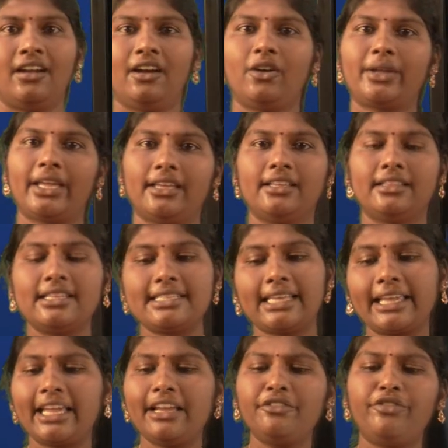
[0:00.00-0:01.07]
Okay, the
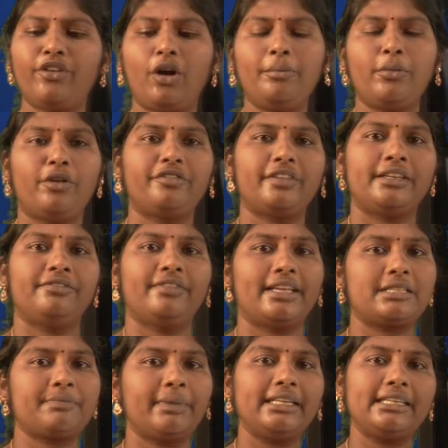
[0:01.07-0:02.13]
second form of
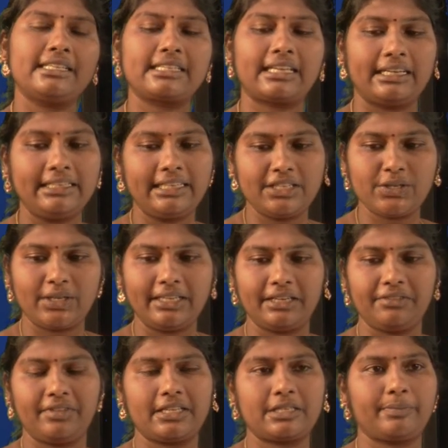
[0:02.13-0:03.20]
investment is contingent
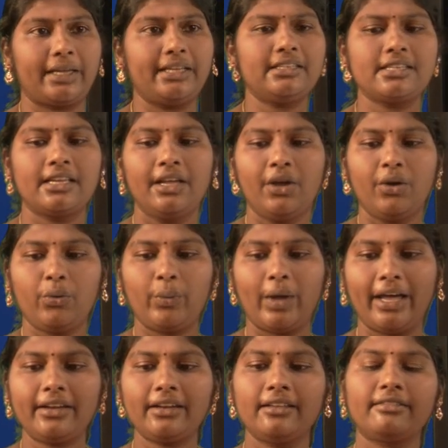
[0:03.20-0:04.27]
investment,
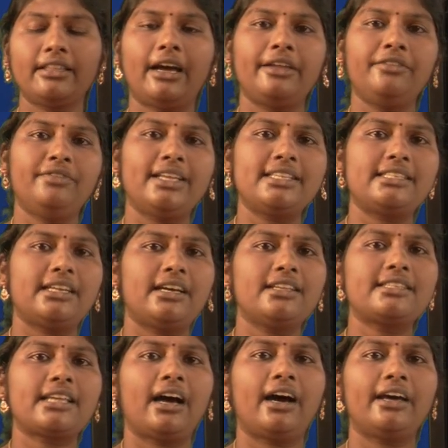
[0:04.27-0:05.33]
where the
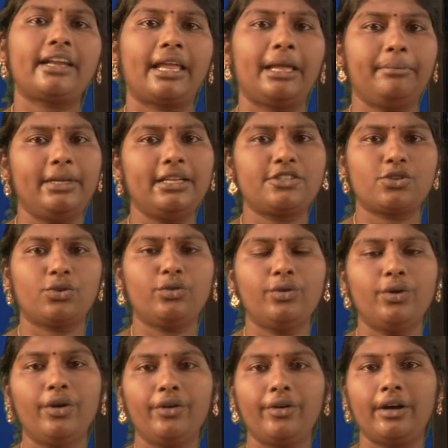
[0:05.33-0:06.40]
investors are able
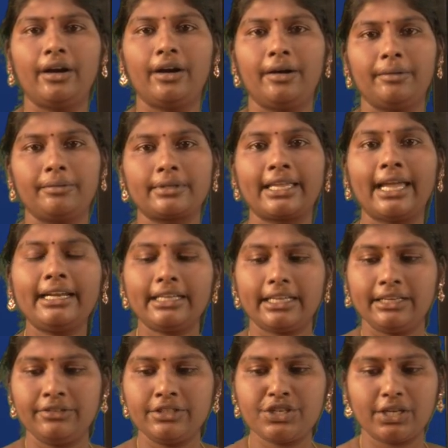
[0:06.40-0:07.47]
to get
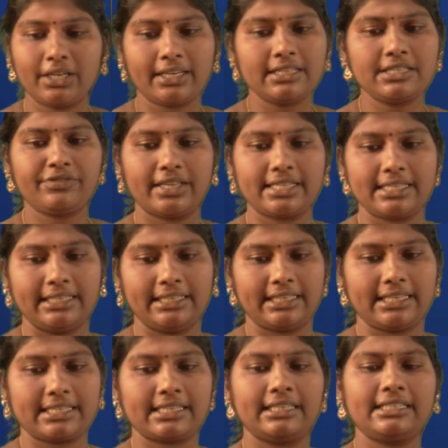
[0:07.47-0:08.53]
insurance
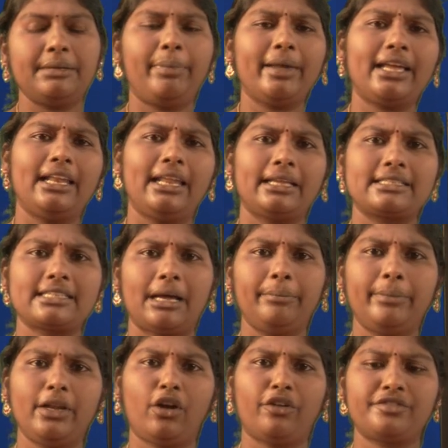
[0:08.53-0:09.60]
facilities. The typical
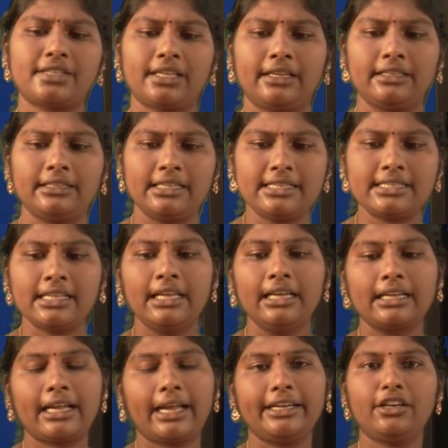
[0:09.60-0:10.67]
example of this
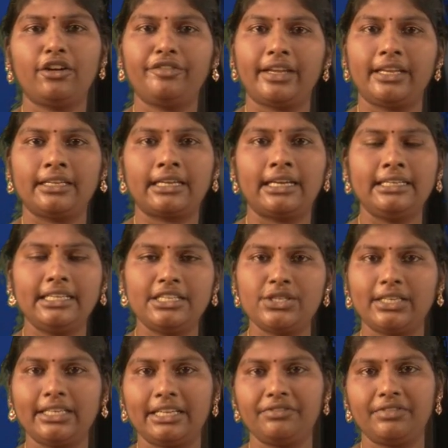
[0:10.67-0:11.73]
kind of
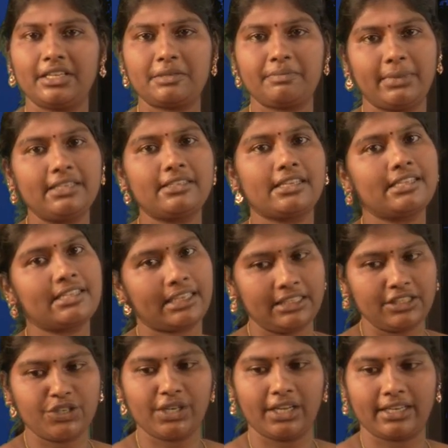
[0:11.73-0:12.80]
contingent investment is
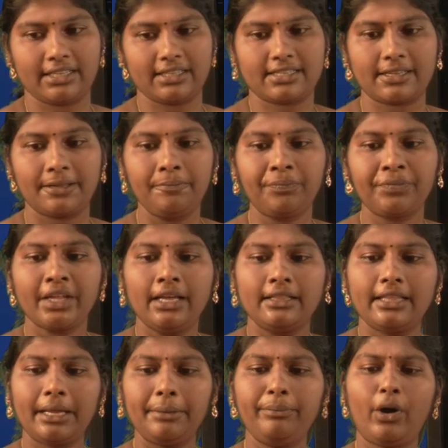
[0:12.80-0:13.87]
insurance.
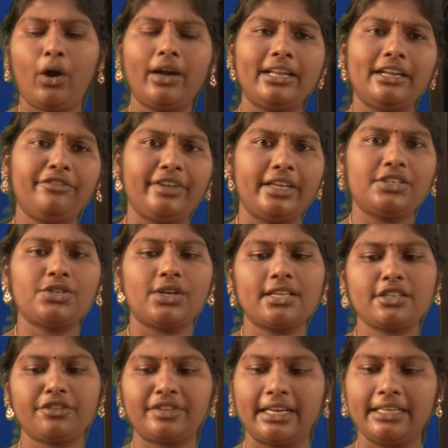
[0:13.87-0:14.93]
The important
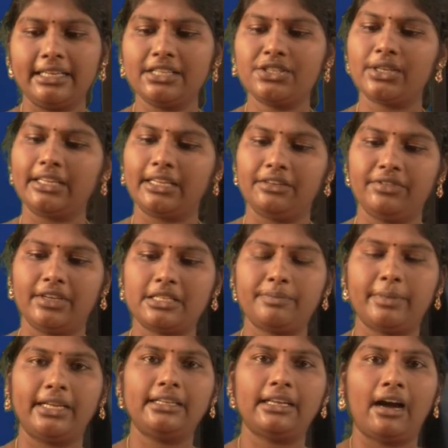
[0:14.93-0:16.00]
features of contingent
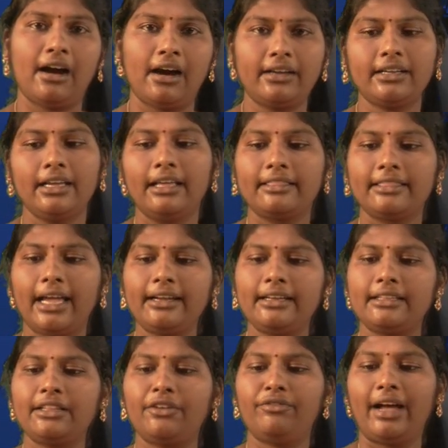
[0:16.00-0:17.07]
investment are
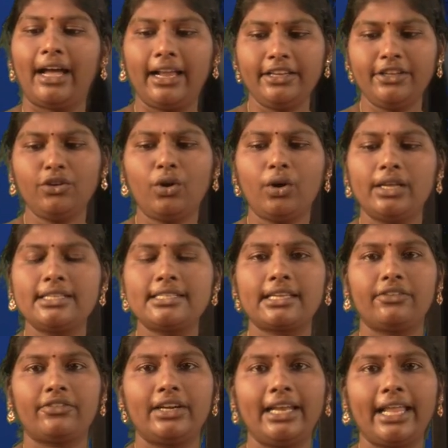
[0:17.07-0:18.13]
that the value is
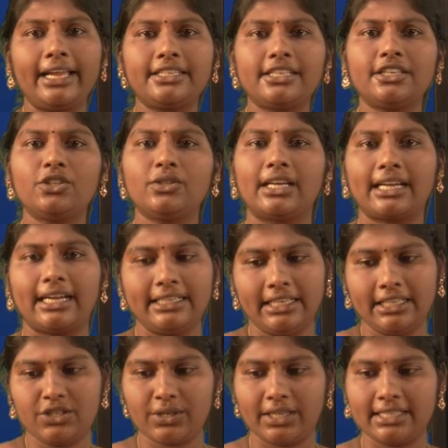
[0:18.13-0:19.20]
related to the
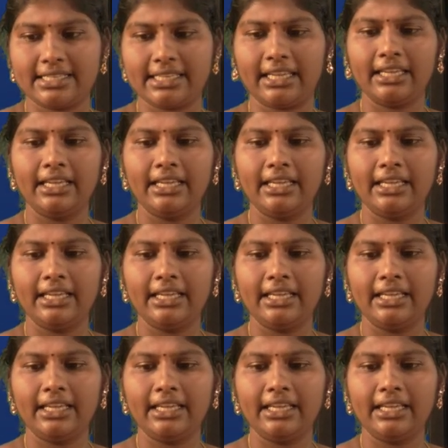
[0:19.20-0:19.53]
contingency